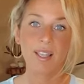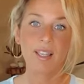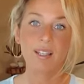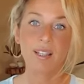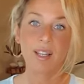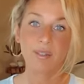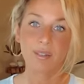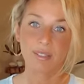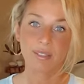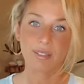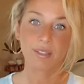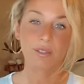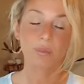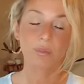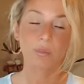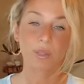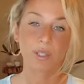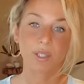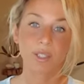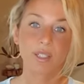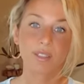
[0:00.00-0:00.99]
Now this is
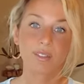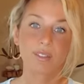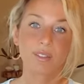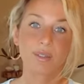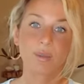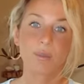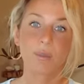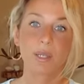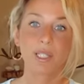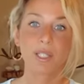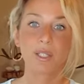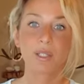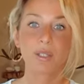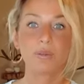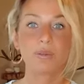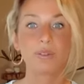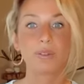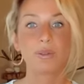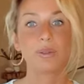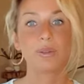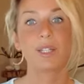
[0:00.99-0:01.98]
work, so by you
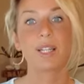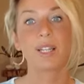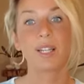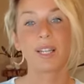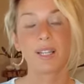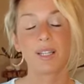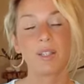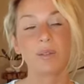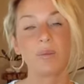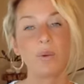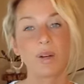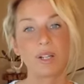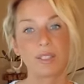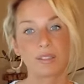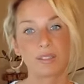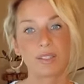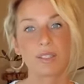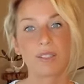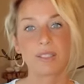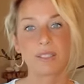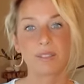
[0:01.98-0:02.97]
tuning in and
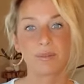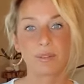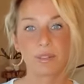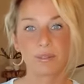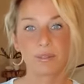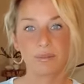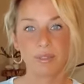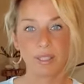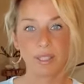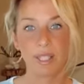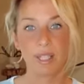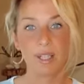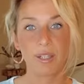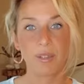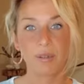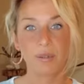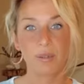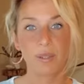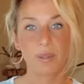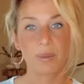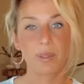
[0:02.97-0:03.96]
watching this full video,
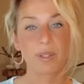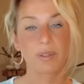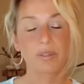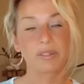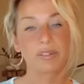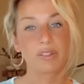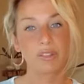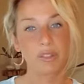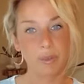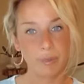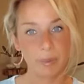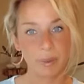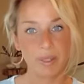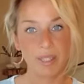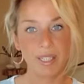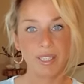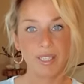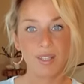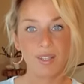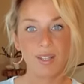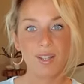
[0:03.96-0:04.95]
you are
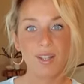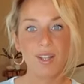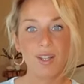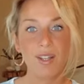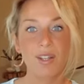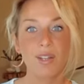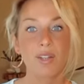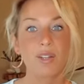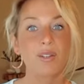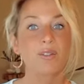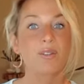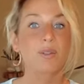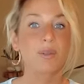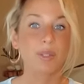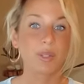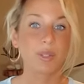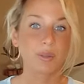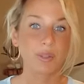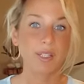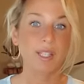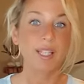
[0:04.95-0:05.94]
contributing to
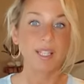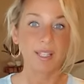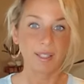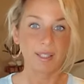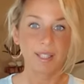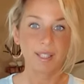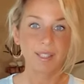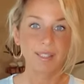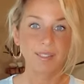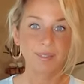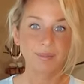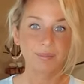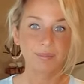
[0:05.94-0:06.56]
your healing